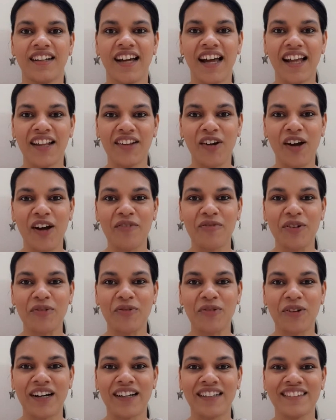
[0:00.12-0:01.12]
Hello
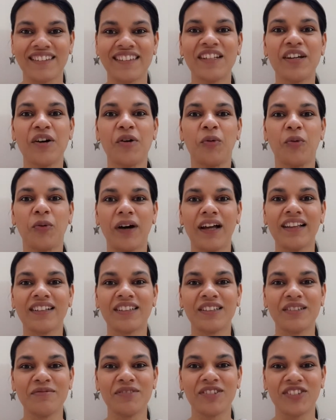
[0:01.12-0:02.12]
everyone, welcome